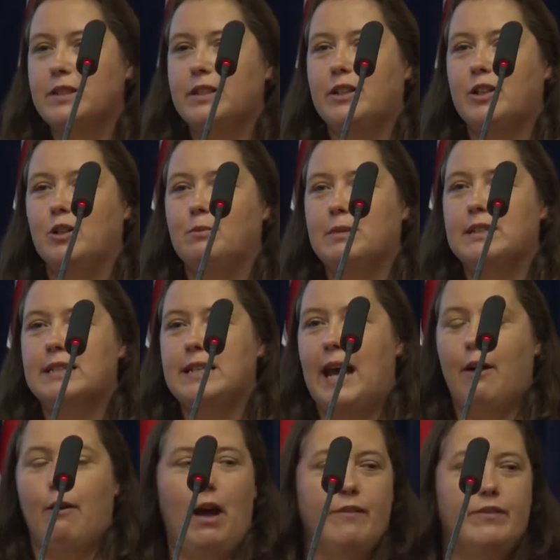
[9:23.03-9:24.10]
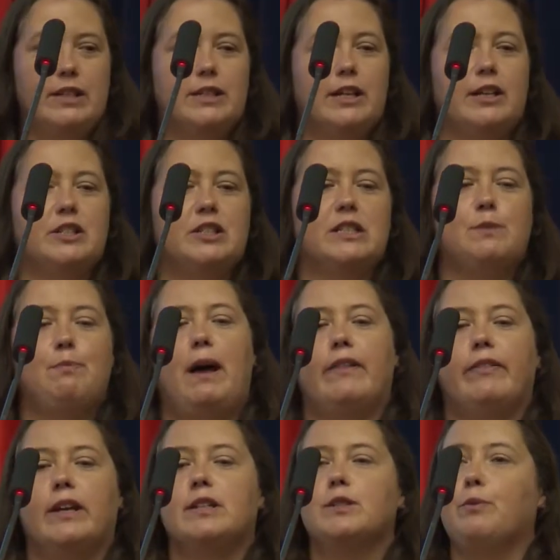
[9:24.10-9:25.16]
that humans now have an attention span
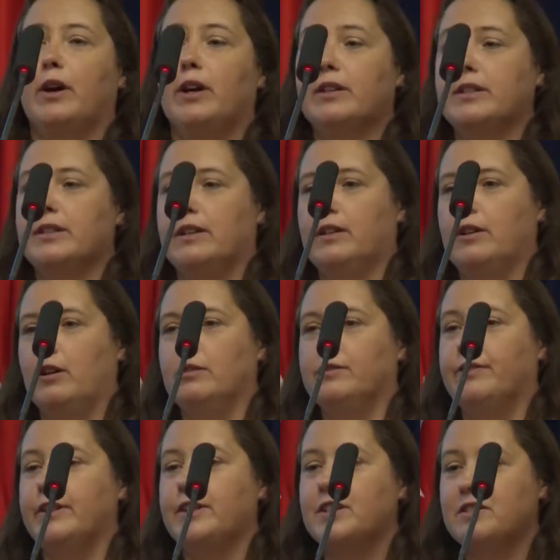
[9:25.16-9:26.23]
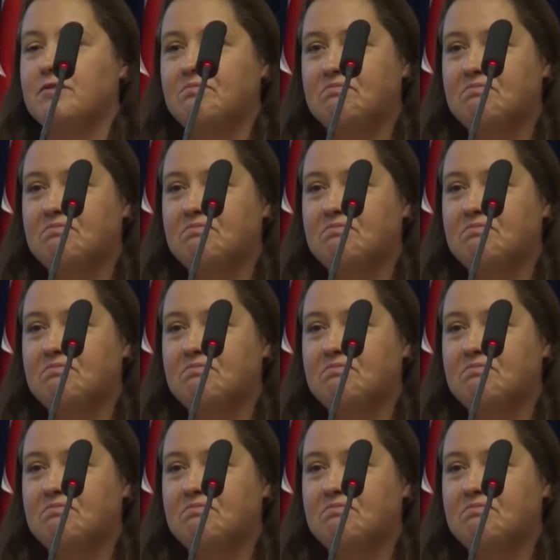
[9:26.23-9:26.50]
that is worse than goldfish.